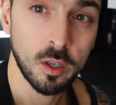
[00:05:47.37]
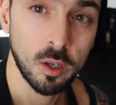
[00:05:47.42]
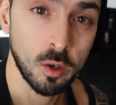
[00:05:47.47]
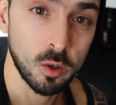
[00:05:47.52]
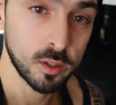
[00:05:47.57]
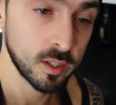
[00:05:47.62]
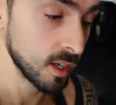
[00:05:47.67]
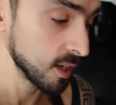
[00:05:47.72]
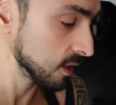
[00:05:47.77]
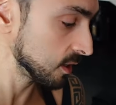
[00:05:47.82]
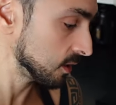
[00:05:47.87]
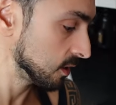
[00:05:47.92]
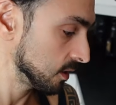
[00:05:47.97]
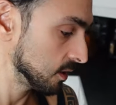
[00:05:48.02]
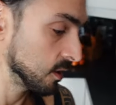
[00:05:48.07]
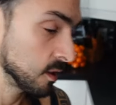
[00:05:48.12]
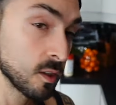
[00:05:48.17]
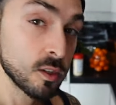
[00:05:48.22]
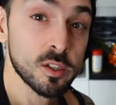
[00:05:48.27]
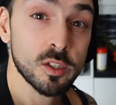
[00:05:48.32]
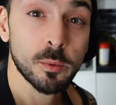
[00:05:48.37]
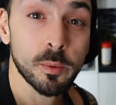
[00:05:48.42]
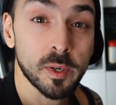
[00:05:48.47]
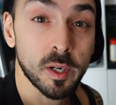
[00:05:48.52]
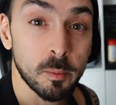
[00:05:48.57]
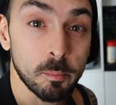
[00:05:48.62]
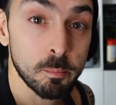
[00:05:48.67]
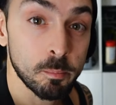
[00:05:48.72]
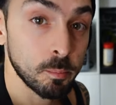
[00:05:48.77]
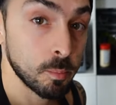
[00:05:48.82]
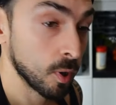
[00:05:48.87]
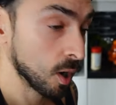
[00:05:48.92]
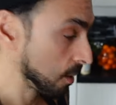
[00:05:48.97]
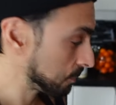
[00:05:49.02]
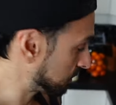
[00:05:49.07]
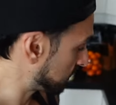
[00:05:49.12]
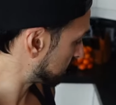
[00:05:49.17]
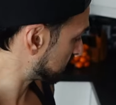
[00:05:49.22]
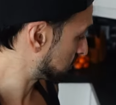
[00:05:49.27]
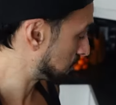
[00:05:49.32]
Okay, so we're gonna
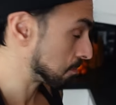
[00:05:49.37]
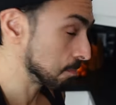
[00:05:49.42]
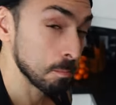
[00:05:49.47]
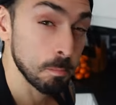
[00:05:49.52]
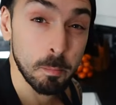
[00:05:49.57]
pop this